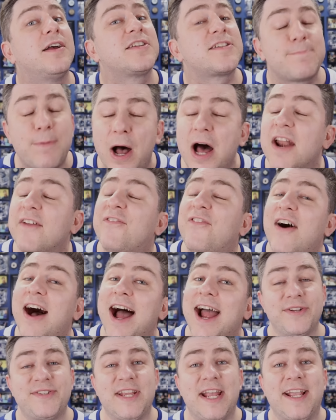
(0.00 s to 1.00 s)
Spotify.
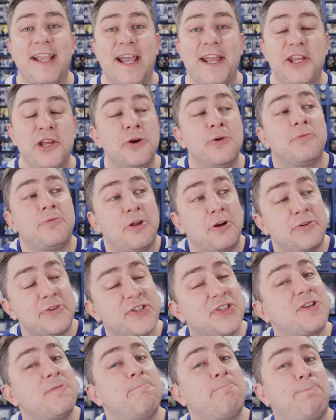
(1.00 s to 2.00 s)
What does that get you?
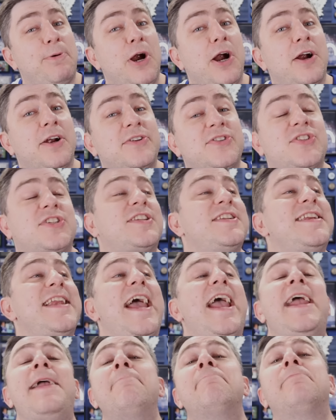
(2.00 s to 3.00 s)
There's some perks.
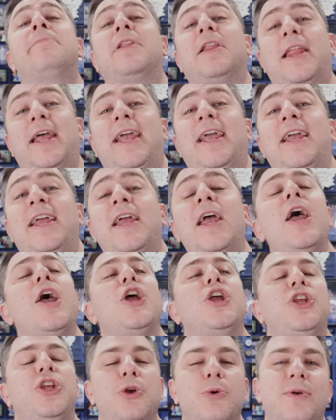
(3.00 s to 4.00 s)
Namely,
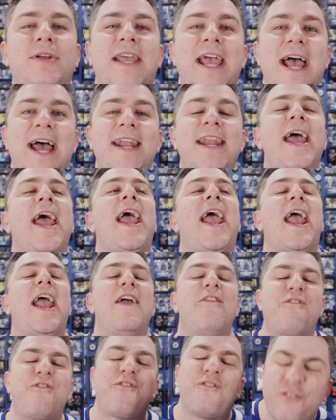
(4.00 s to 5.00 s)
you get
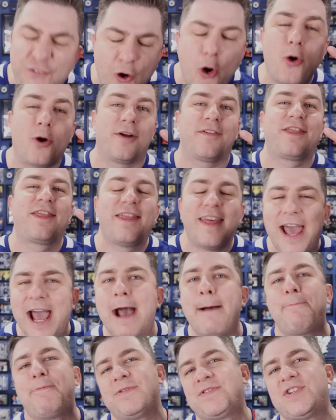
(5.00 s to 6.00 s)
a fourth
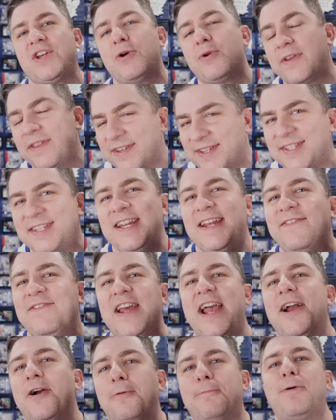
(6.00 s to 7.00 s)
episode of the Steve
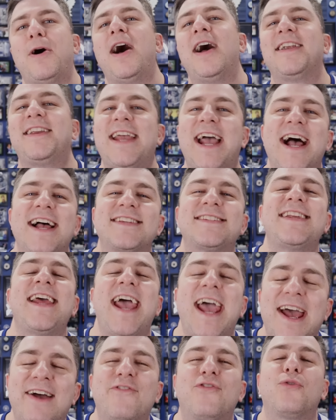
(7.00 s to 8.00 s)
Dangle podcast
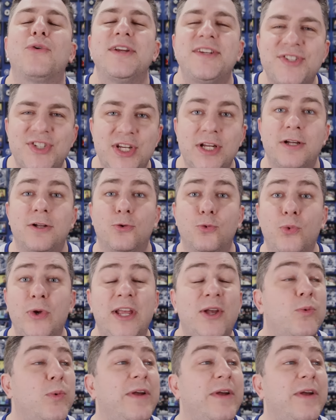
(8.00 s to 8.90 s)
every single week.